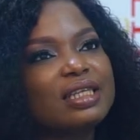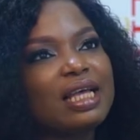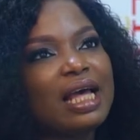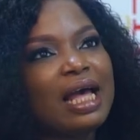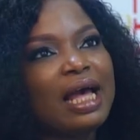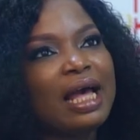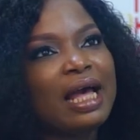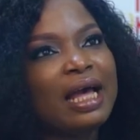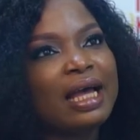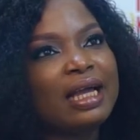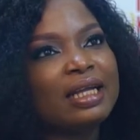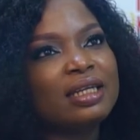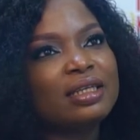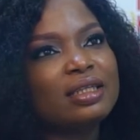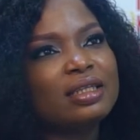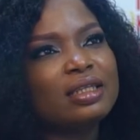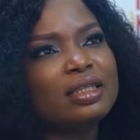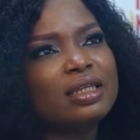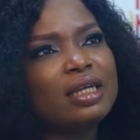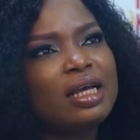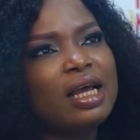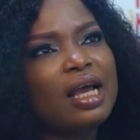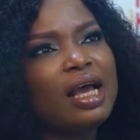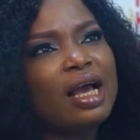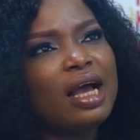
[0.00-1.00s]
And
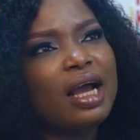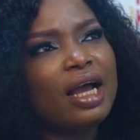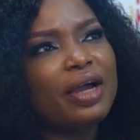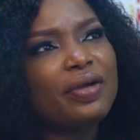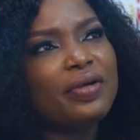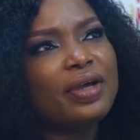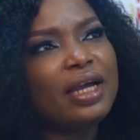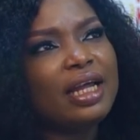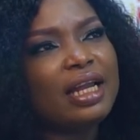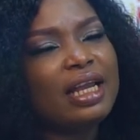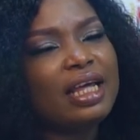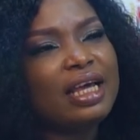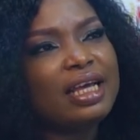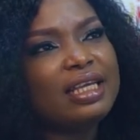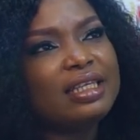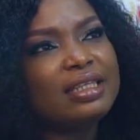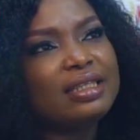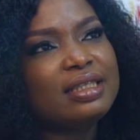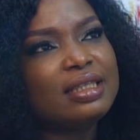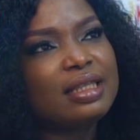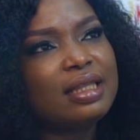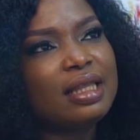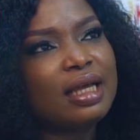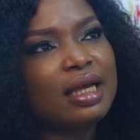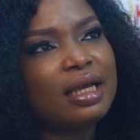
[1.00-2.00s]
I realized
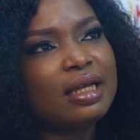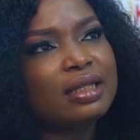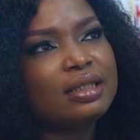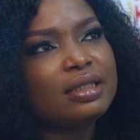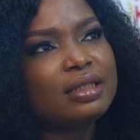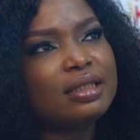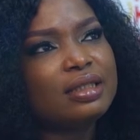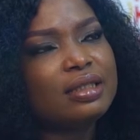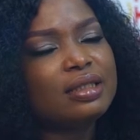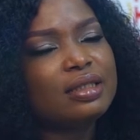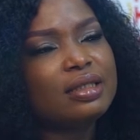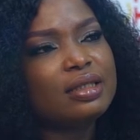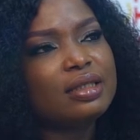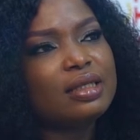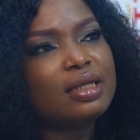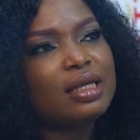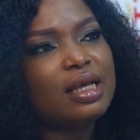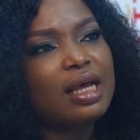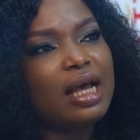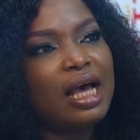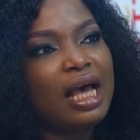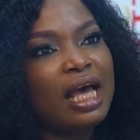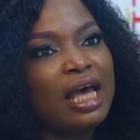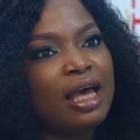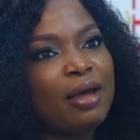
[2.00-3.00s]
that
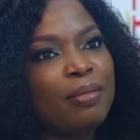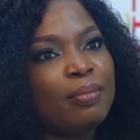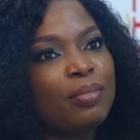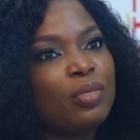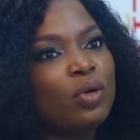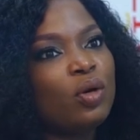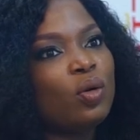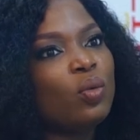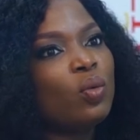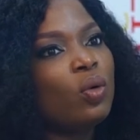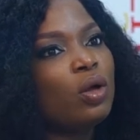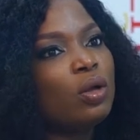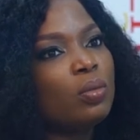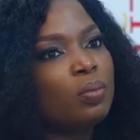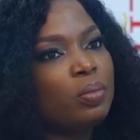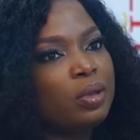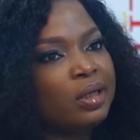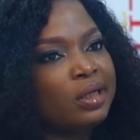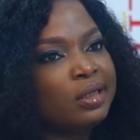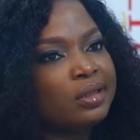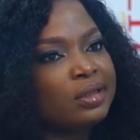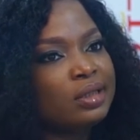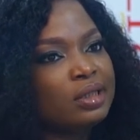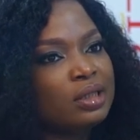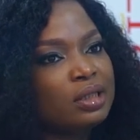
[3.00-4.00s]
I am but one
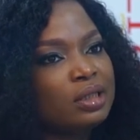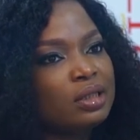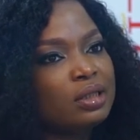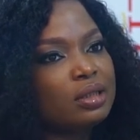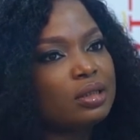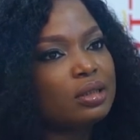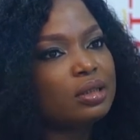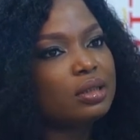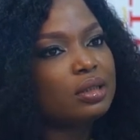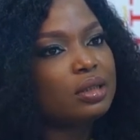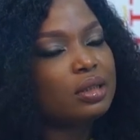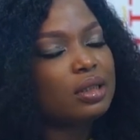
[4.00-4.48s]
person.